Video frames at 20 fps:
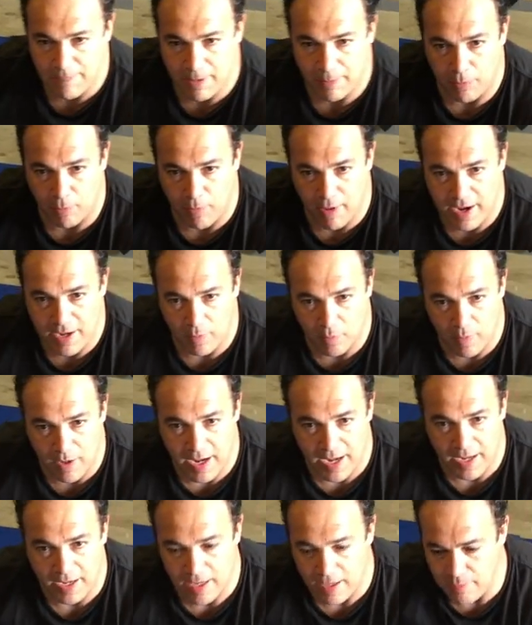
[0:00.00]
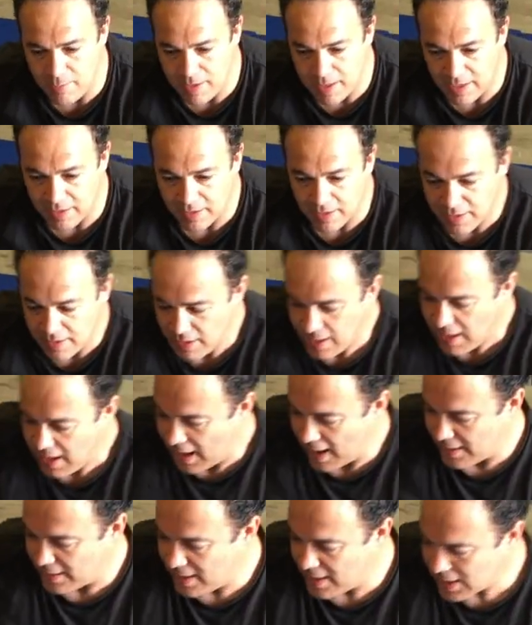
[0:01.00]
up right away, immediately.
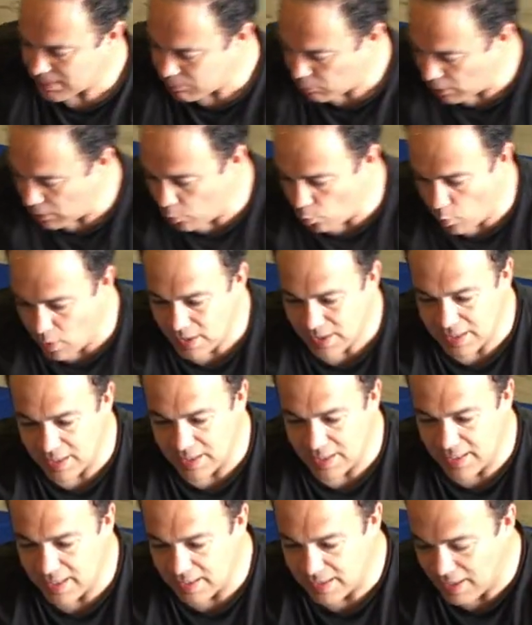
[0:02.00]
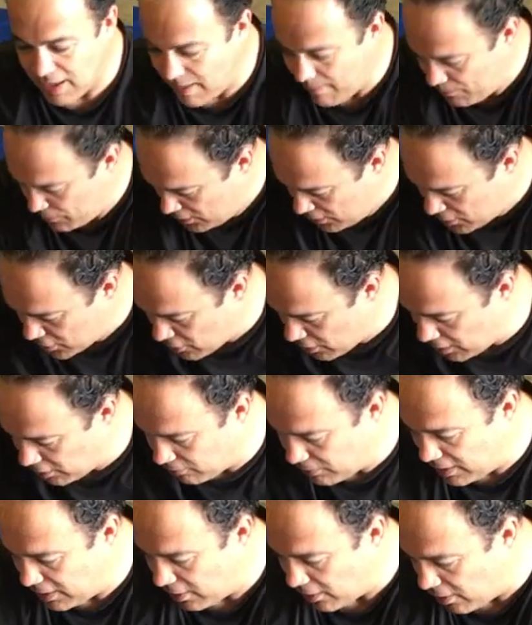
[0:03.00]
At this point, once the knee is up, try to
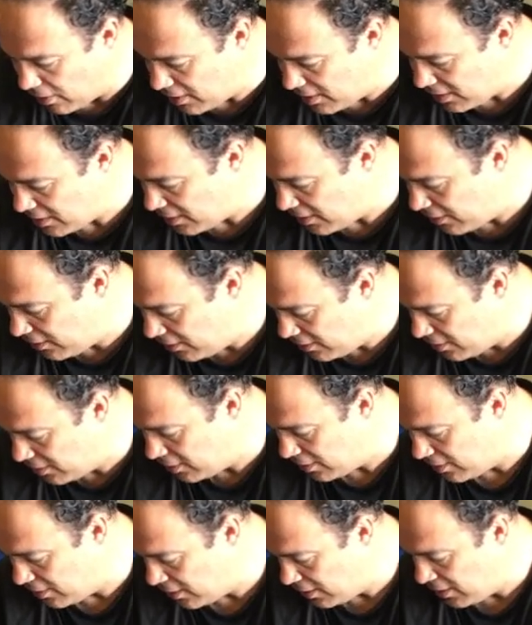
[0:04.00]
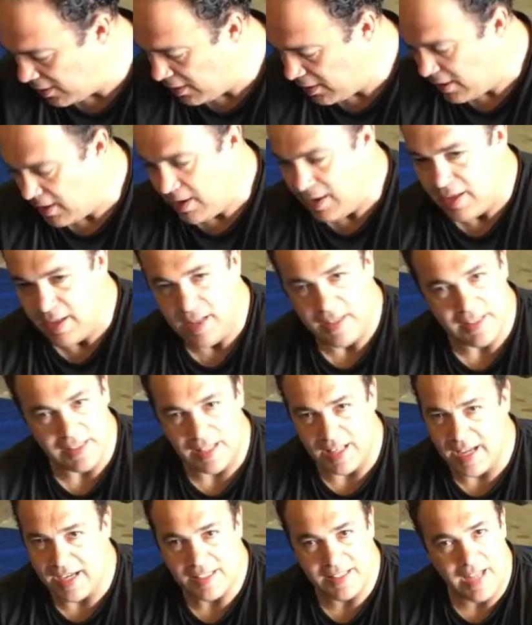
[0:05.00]
regard it there. His
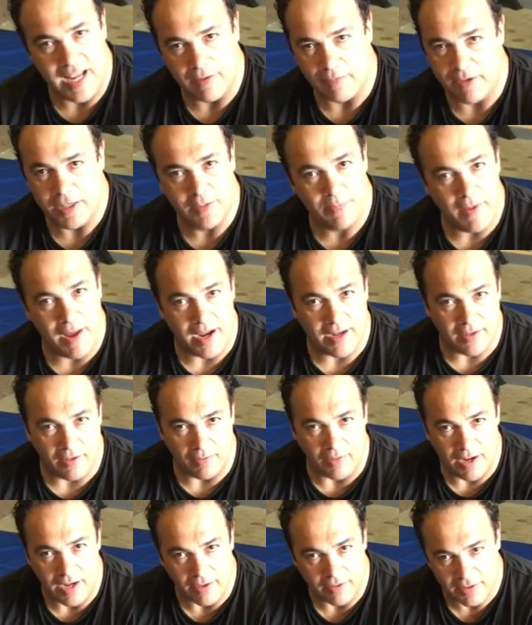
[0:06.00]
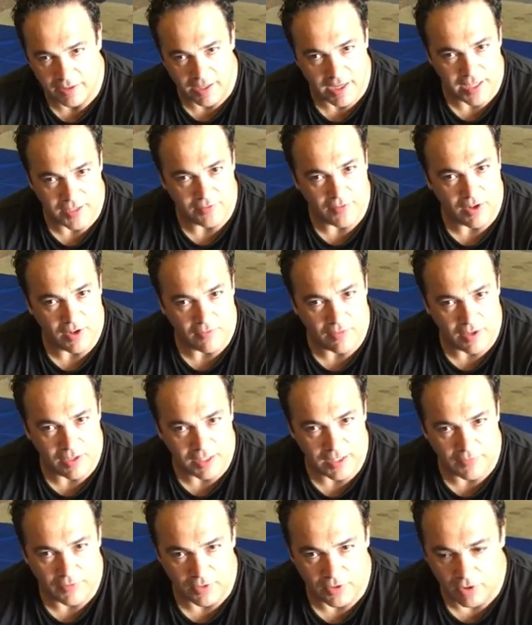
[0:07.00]
legs can't reach back around, okay? It's very, very
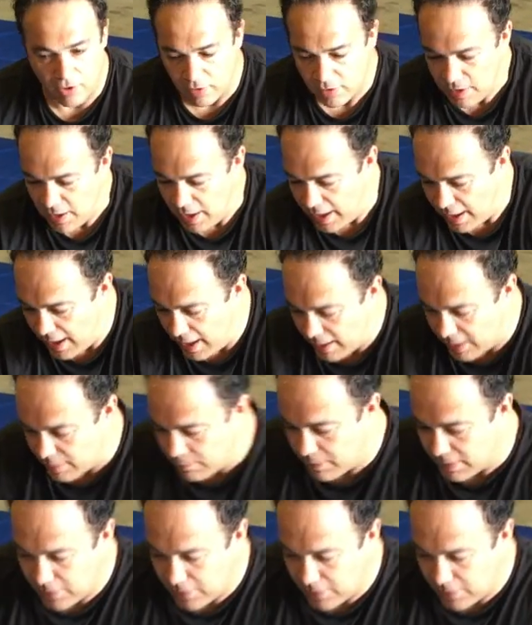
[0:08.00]
difficult. And I can be